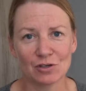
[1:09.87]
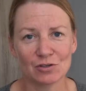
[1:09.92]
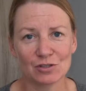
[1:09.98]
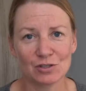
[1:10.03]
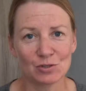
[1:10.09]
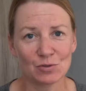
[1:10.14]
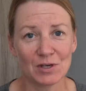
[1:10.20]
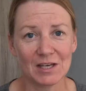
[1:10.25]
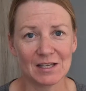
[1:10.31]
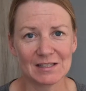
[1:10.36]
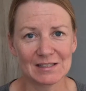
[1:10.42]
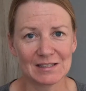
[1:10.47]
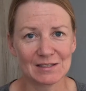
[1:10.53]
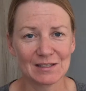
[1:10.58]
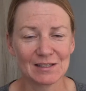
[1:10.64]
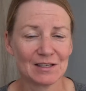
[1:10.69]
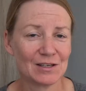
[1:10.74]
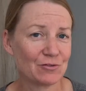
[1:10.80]
or two
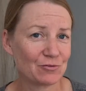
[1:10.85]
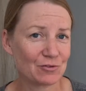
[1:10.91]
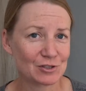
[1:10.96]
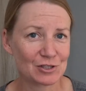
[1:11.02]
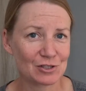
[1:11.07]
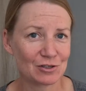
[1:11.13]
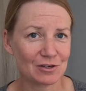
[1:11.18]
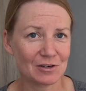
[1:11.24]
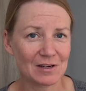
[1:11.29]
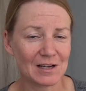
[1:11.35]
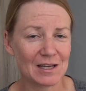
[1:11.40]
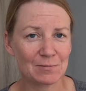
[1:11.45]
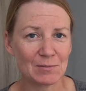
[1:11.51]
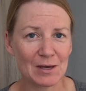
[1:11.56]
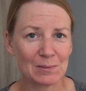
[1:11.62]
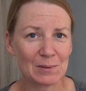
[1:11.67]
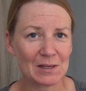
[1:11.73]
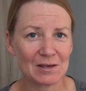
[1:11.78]
hands for sure, and
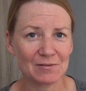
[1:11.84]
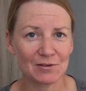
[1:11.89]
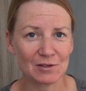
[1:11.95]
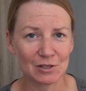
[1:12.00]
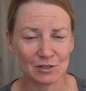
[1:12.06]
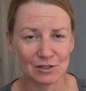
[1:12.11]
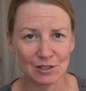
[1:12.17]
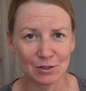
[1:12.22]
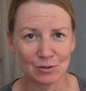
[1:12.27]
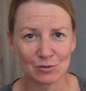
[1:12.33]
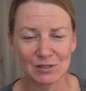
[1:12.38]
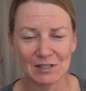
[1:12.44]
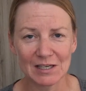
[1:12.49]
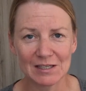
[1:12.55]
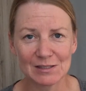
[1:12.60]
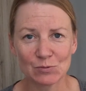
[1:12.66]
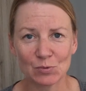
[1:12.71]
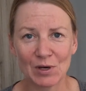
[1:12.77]
maybe even your toes
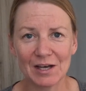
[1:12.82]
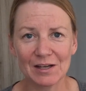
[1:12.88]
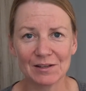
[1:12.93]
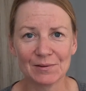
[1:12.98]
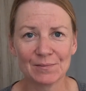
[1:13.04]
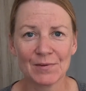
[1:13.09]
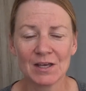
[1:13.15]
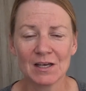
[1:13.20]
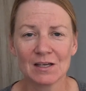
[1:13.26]
as well.